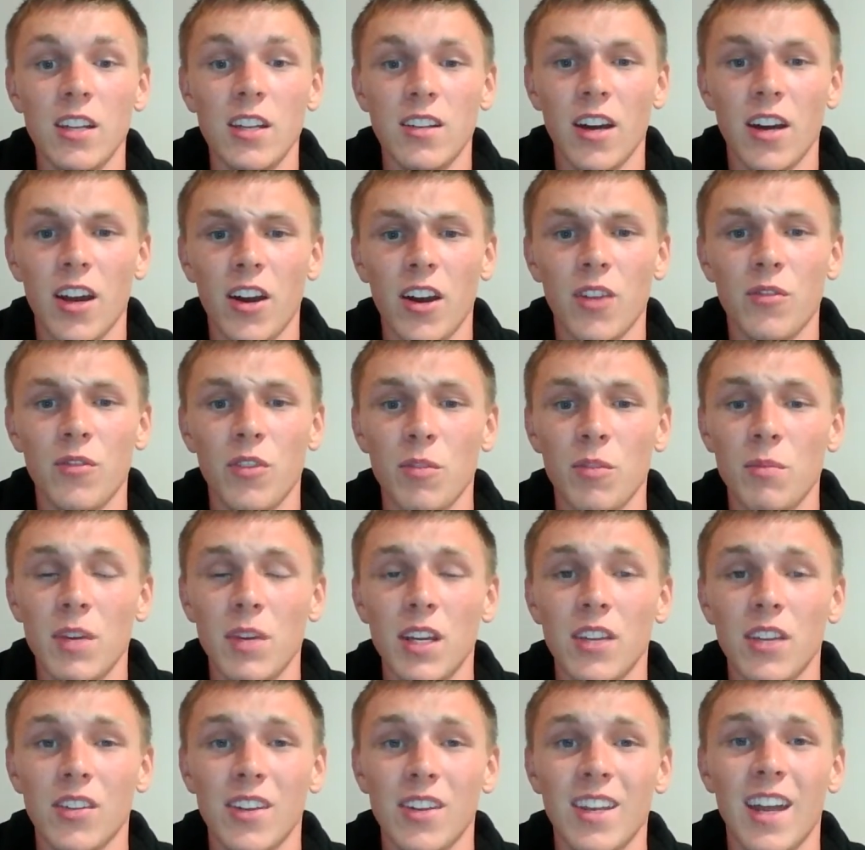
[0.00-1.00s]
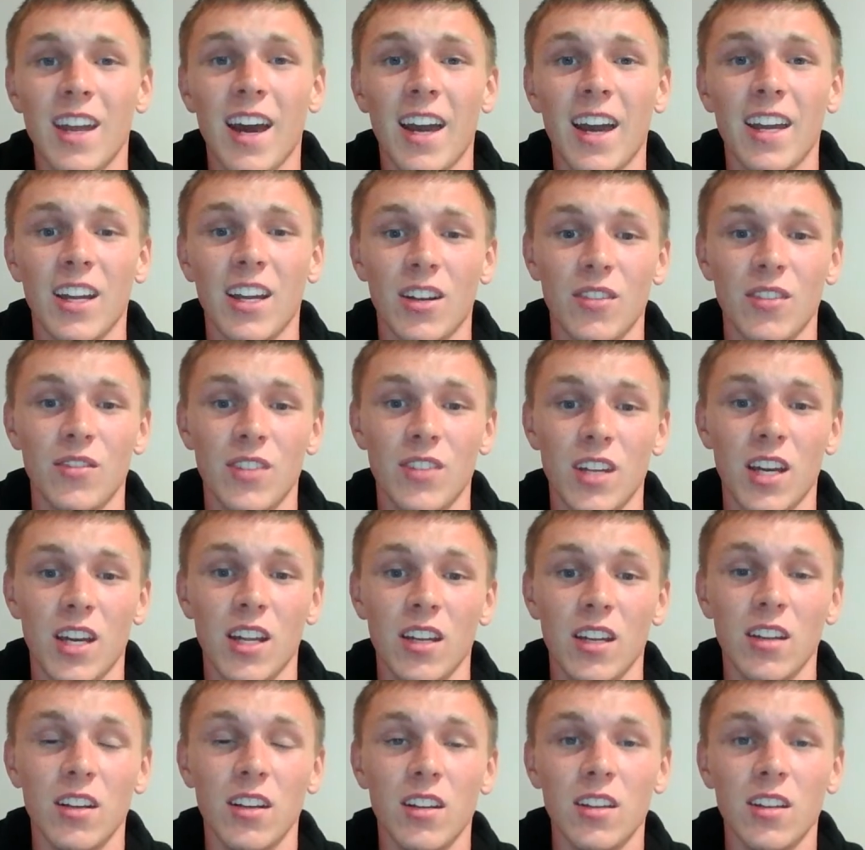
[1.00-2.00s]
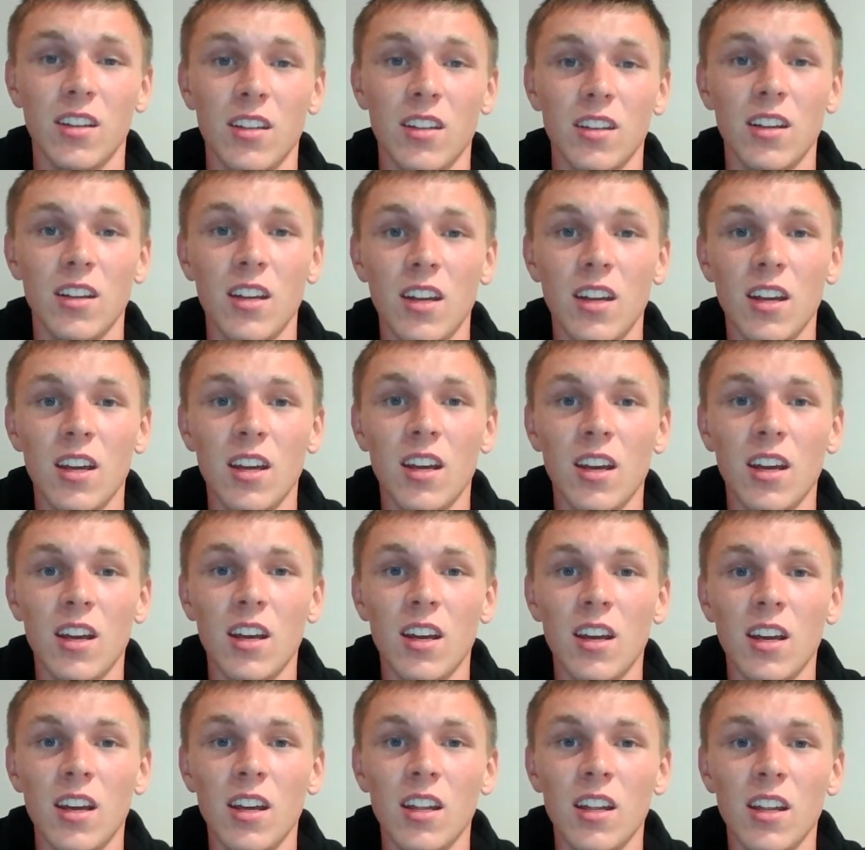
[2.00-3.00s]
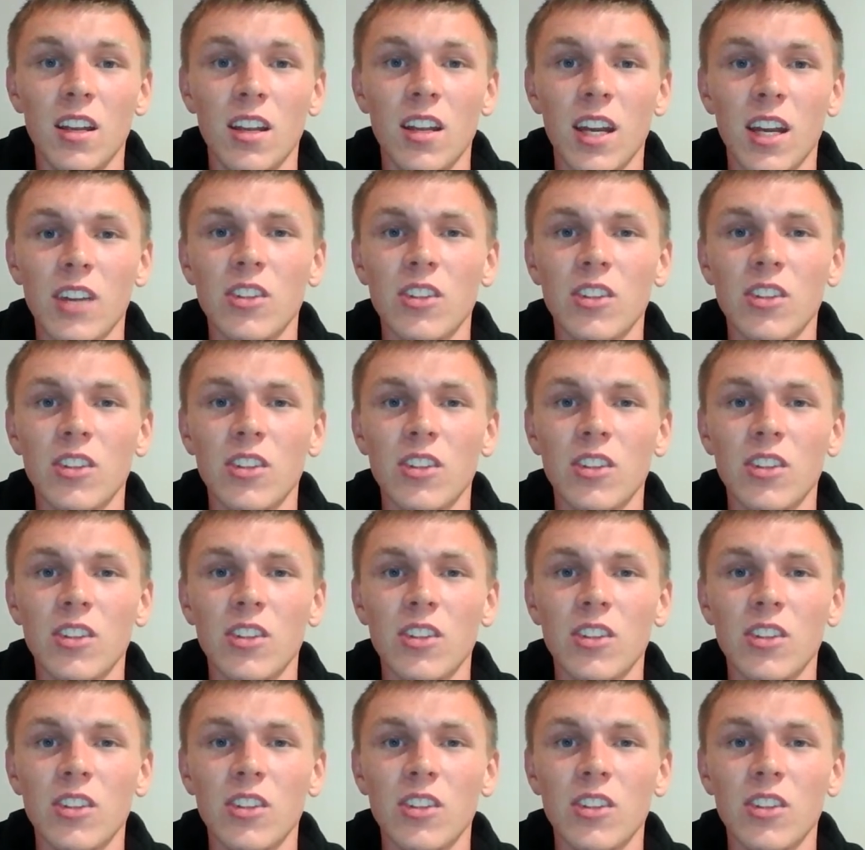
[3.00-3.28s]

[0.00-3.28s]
Die Hard for me is a 9 out of 10.